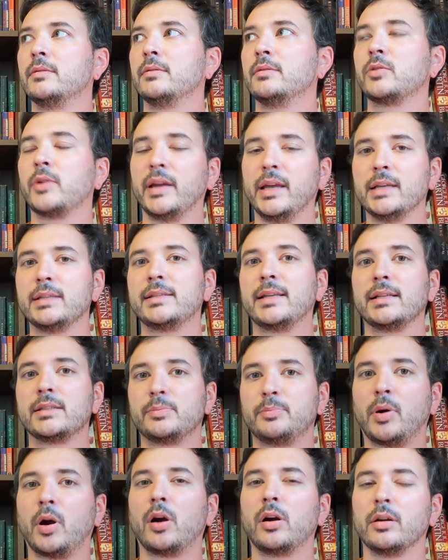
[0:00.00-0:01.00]
so I guess that's
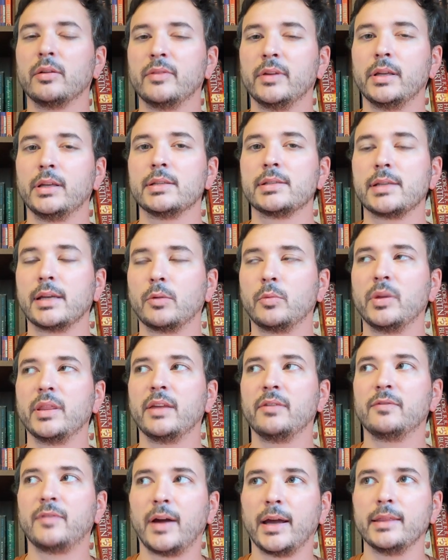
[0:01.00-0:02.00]
part of it. It's like, when they
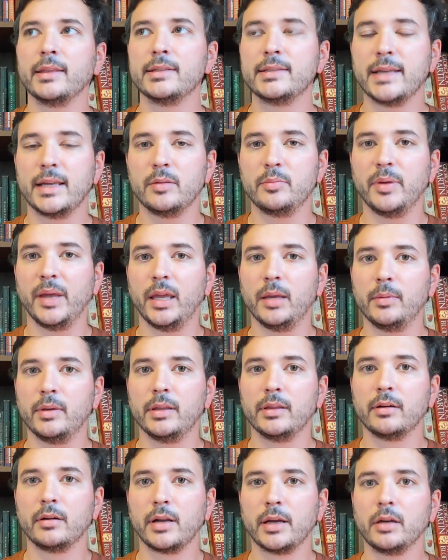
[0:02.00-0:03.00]
find the dead baby,
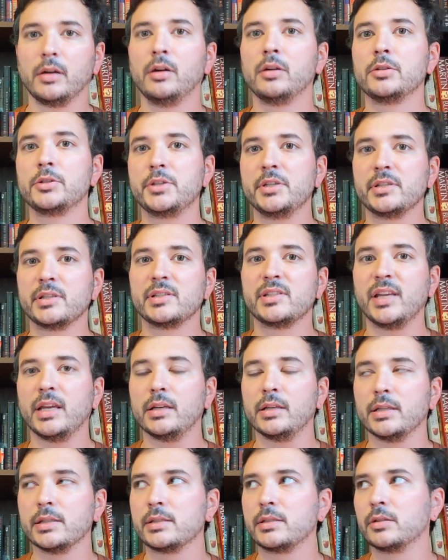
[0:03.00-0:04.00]
they're like, oh, she's a
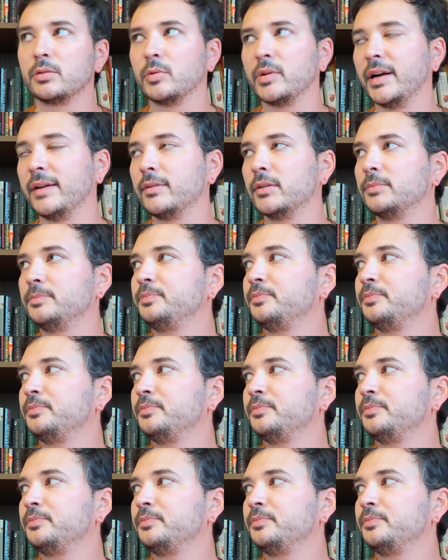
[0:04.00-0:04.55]
Satanist or whatever.